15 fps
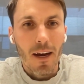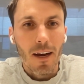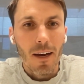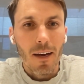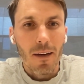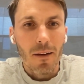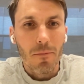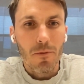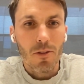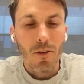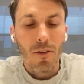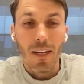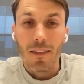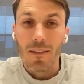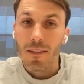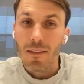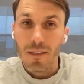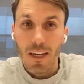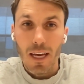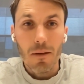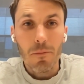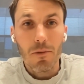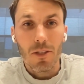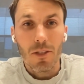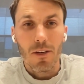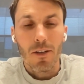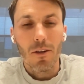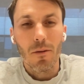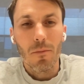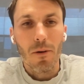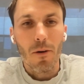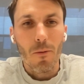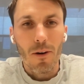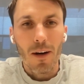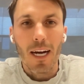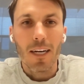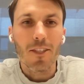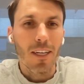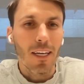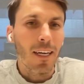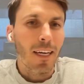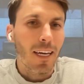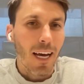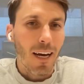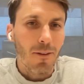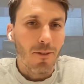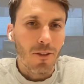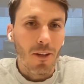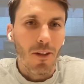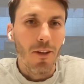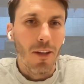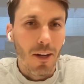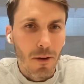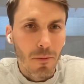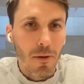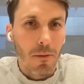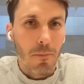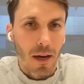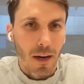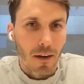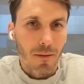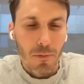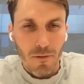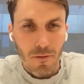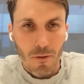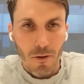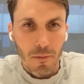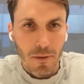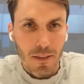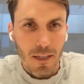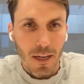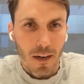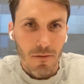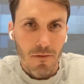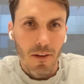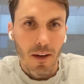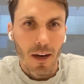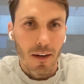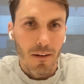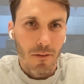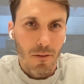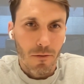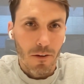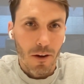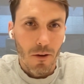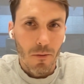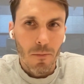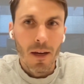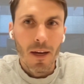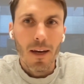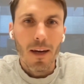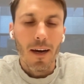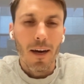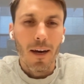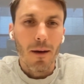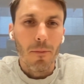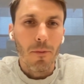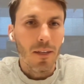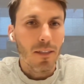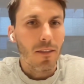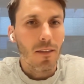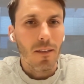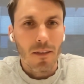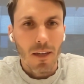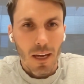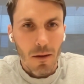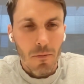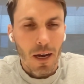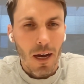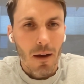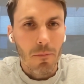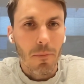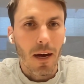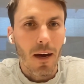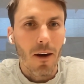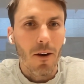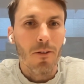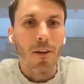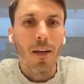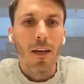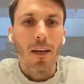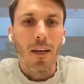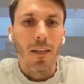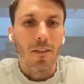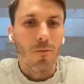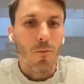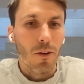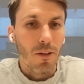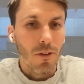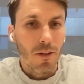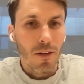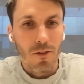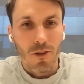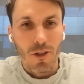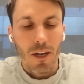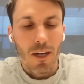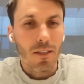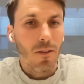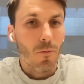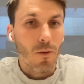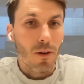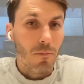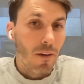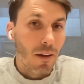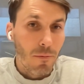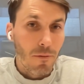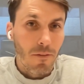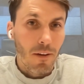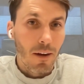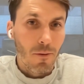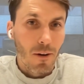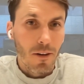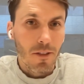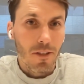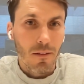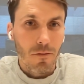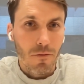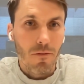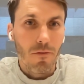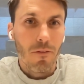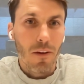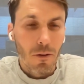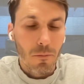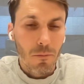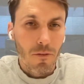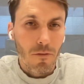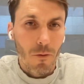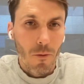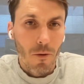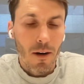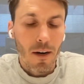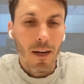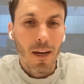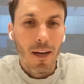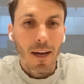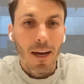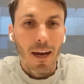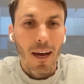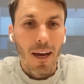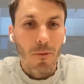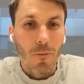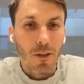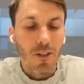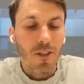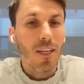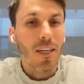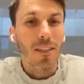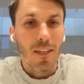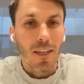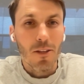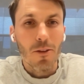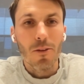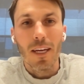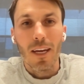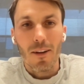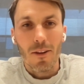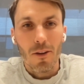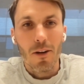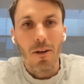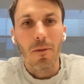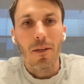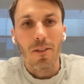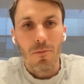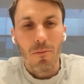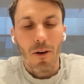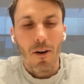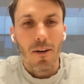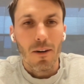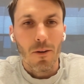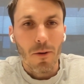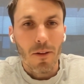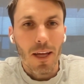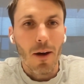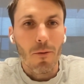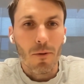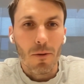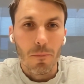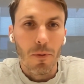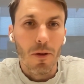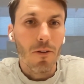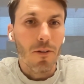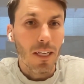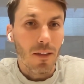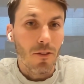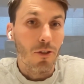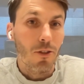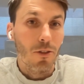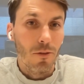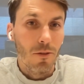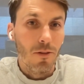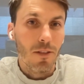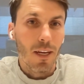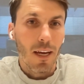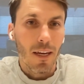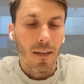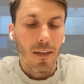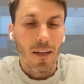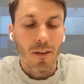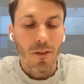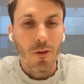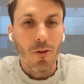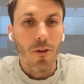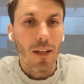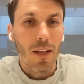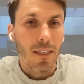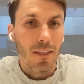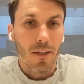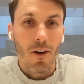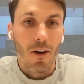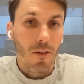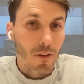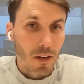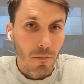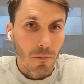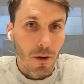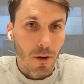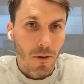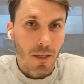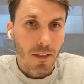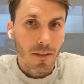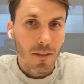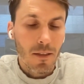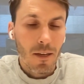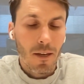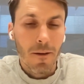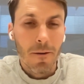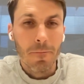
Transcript: Um, so that it's the same material, but we're actually eking out just a little bit better performance out of out of the foam. Uh, but it's the same compound. It's what you can trust and what Vaporfly runners have felt before. And we just continue to get a little bit smarter with how we're building the shoes and, and utilizing all the components.